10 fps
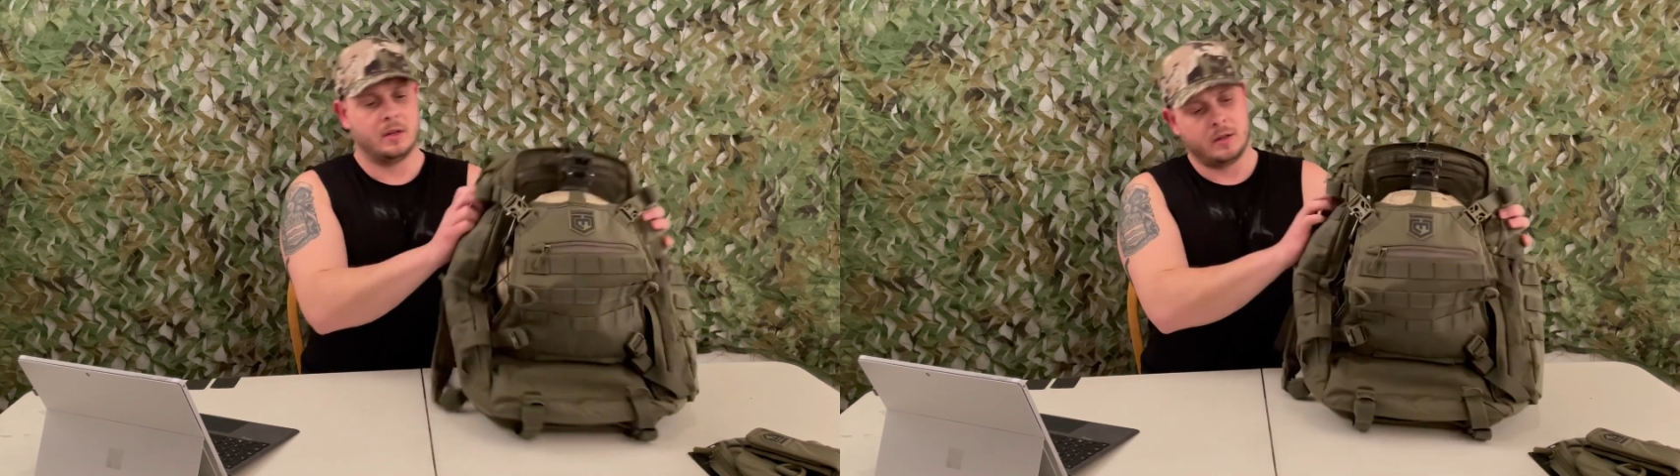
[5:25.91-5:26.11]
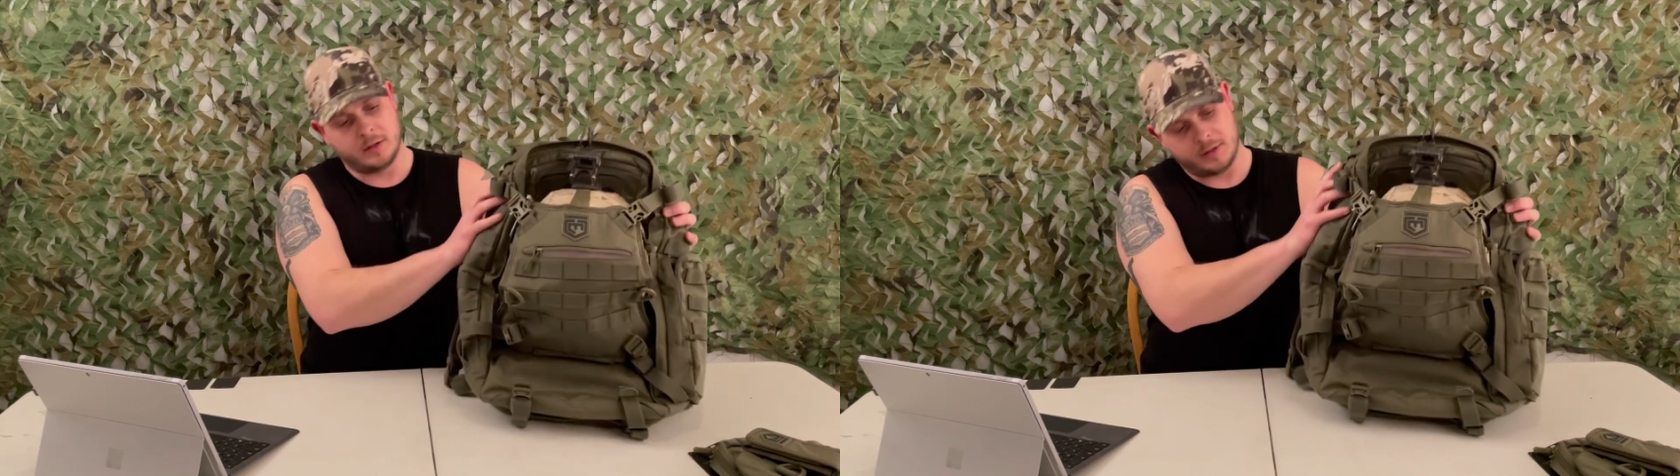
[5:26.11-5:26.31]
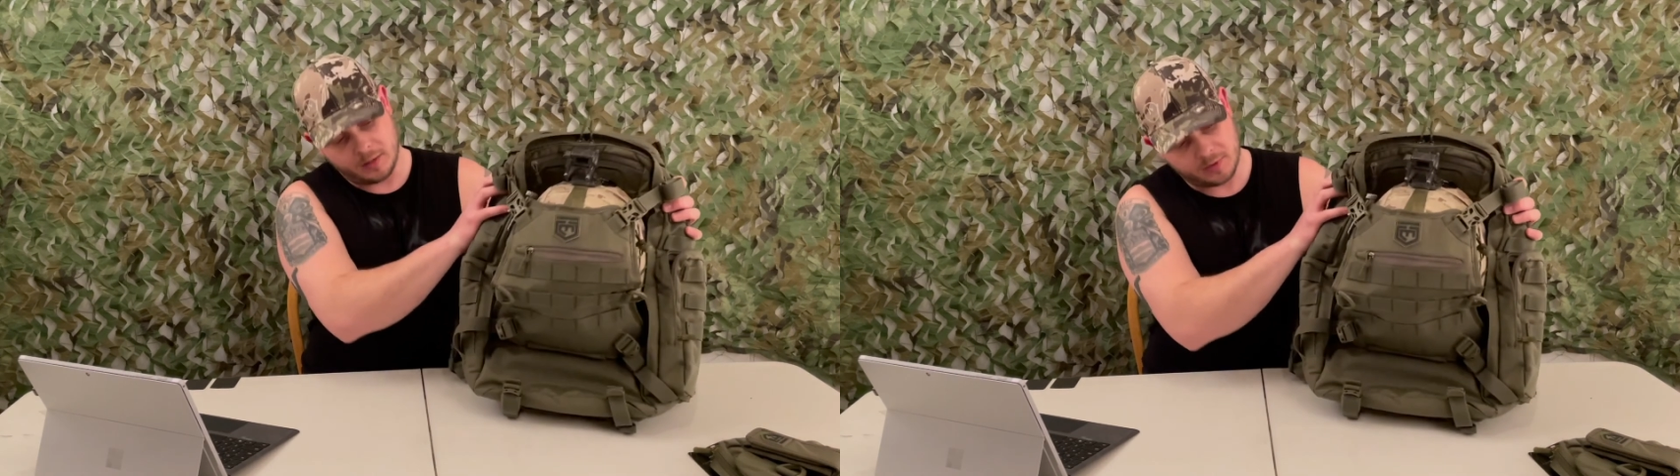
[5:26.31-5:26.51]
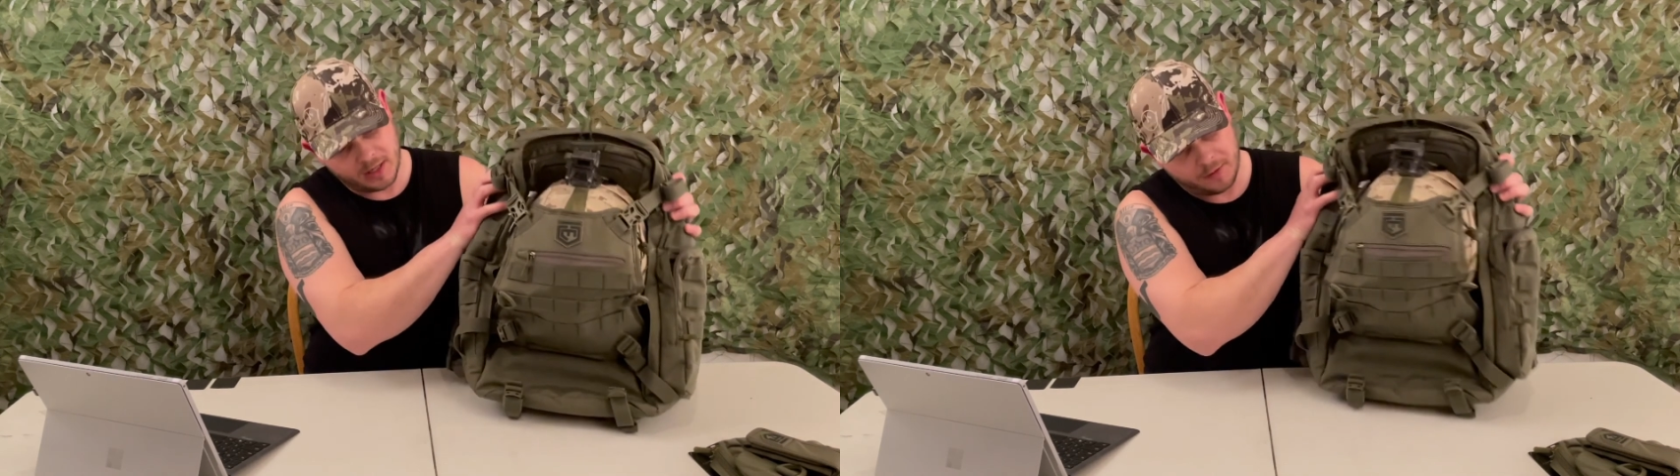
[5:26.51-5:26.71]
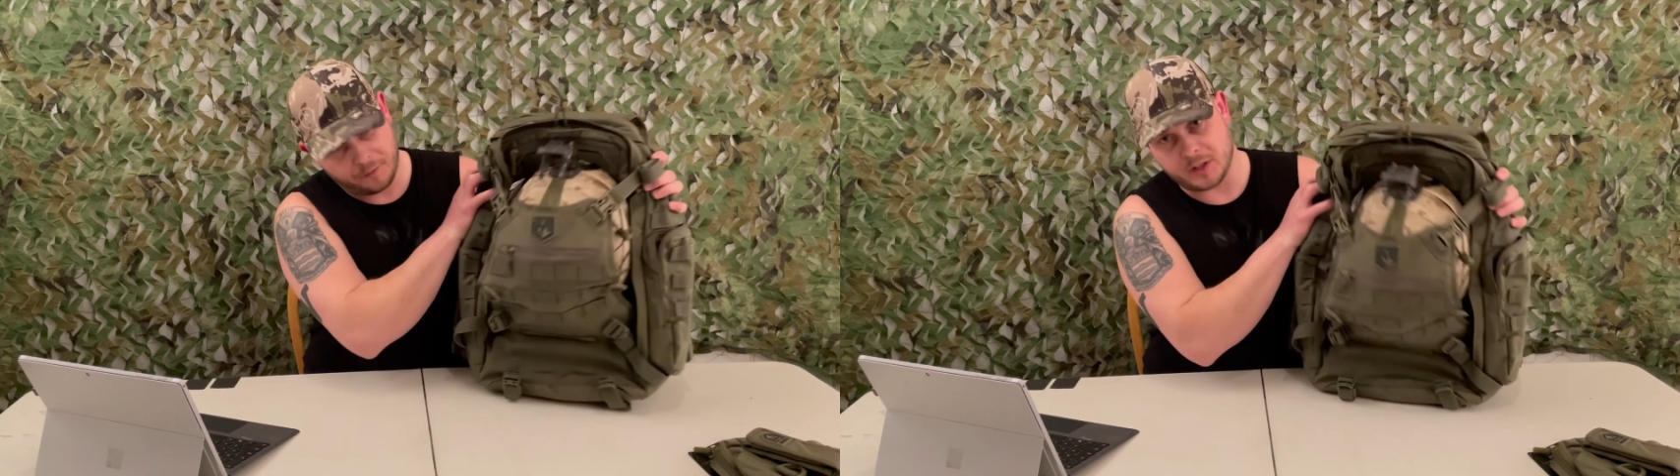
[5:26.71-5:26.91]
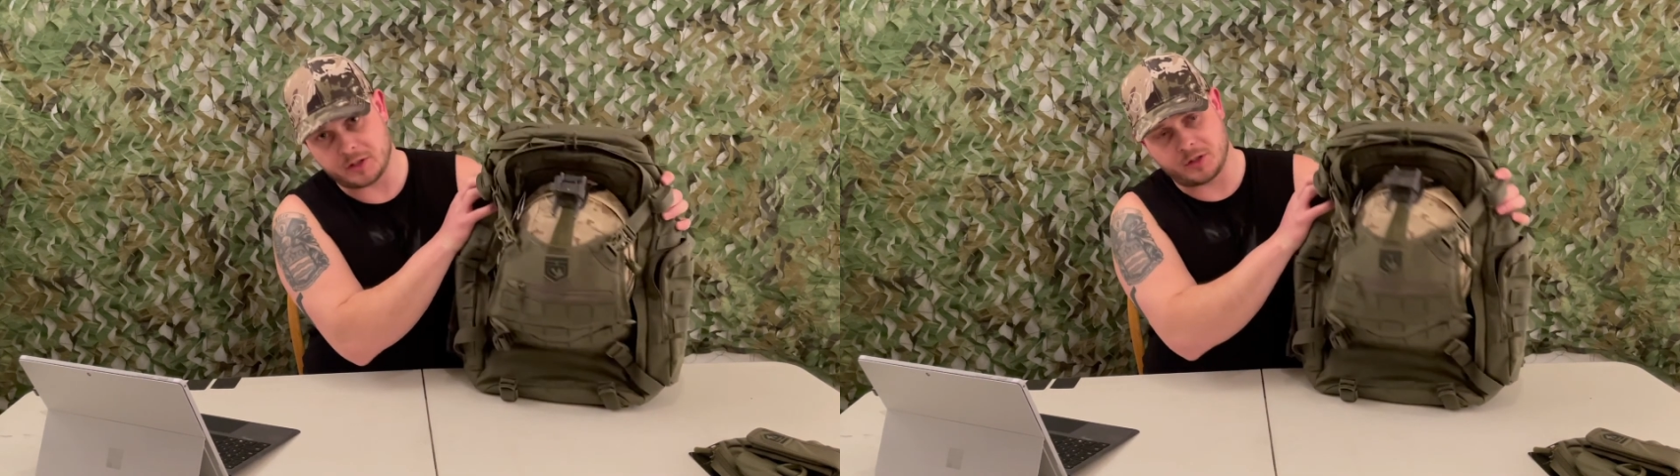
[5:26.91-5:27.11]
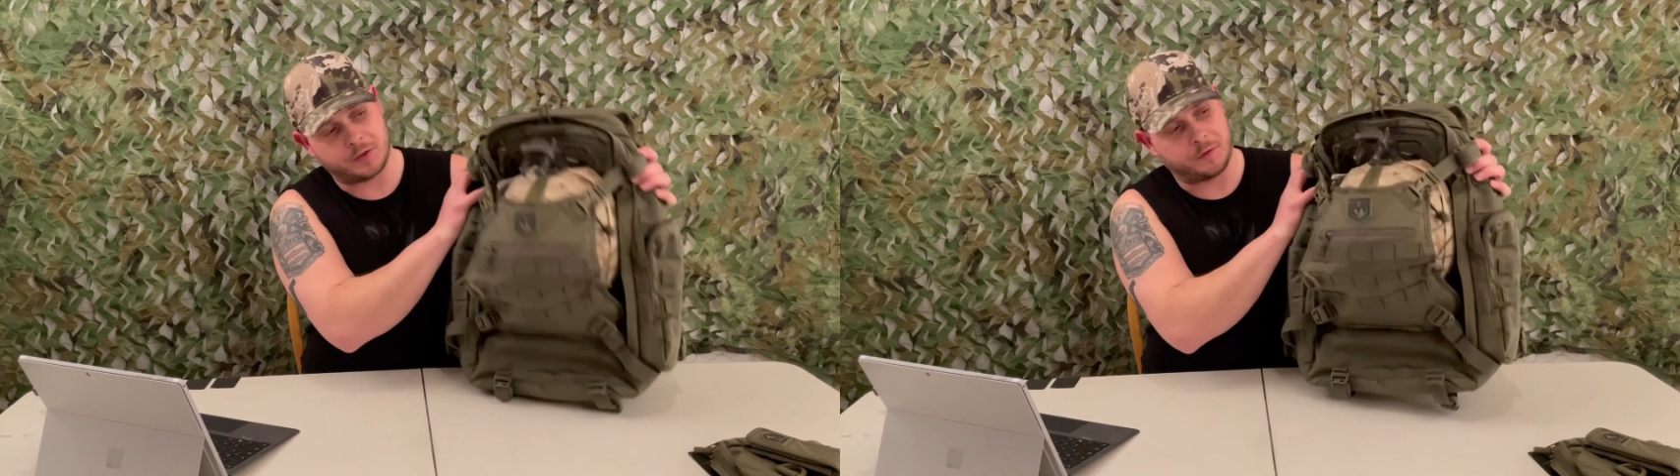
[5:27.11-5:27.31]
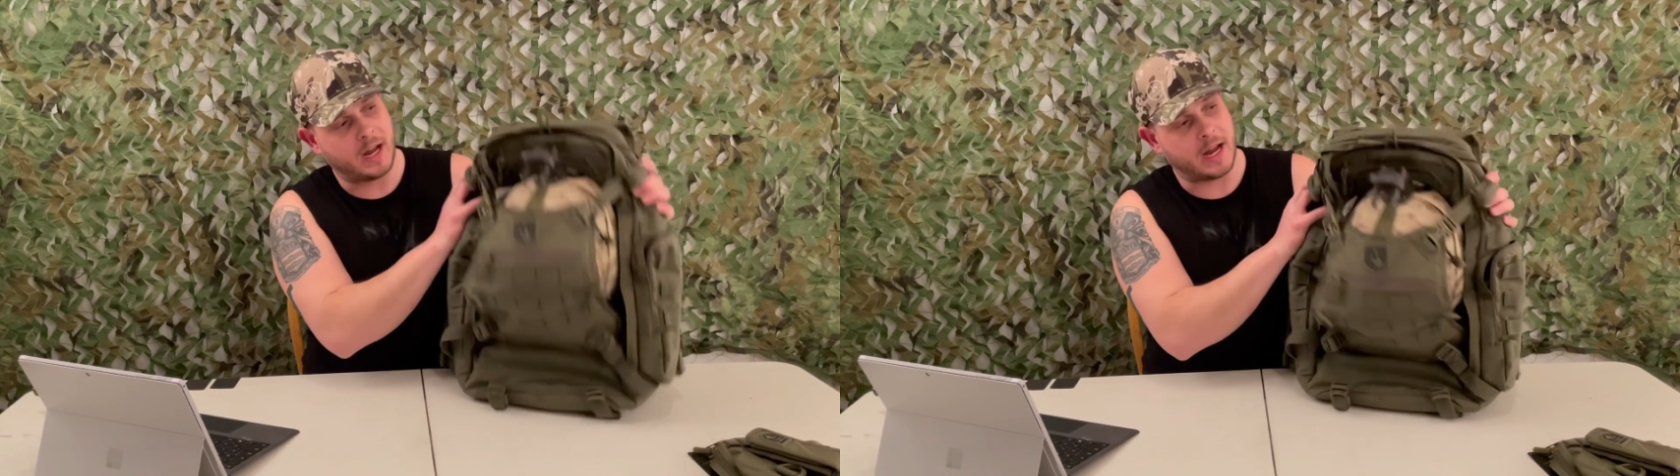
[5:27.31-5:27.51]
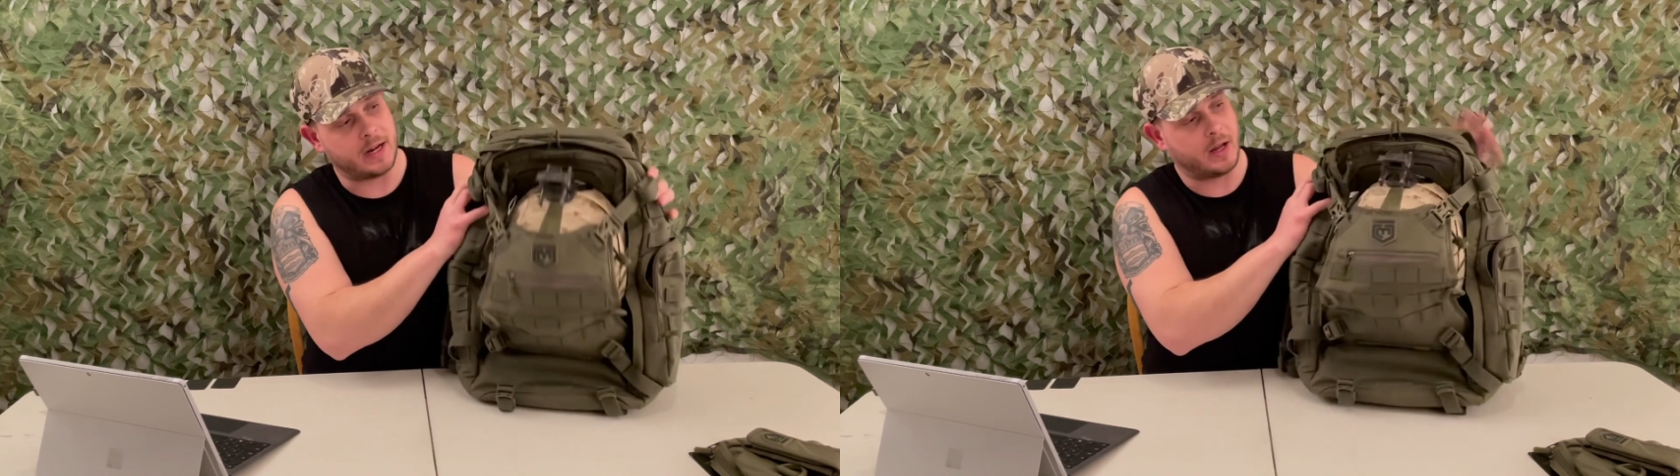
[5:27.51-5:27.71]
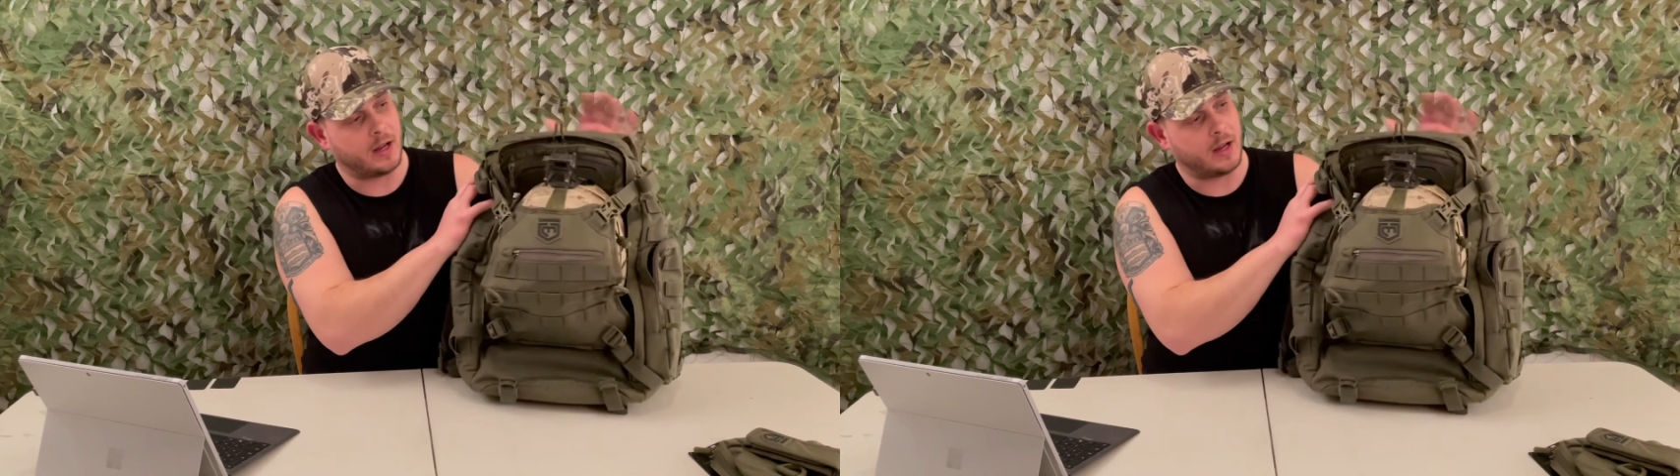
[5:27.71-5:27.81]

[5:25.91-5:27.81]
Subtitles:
Seems like it fits just fine